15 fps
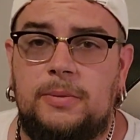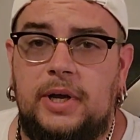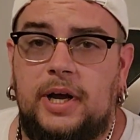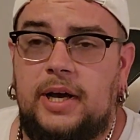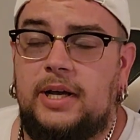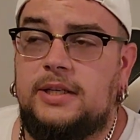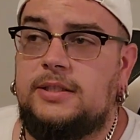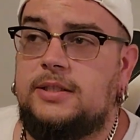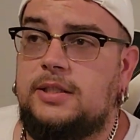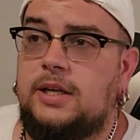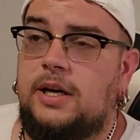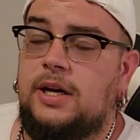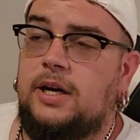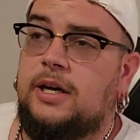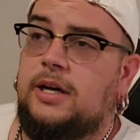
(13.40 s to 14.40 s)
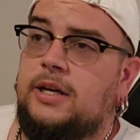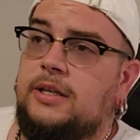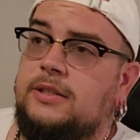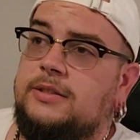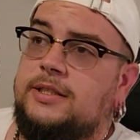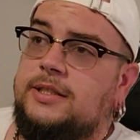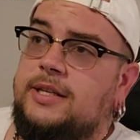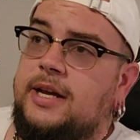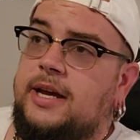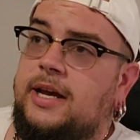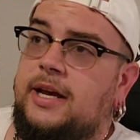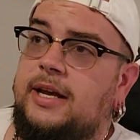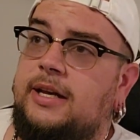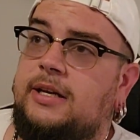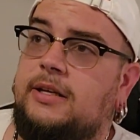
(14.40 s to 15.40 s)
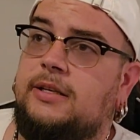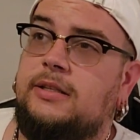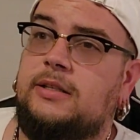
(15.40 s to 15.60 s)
guys. Today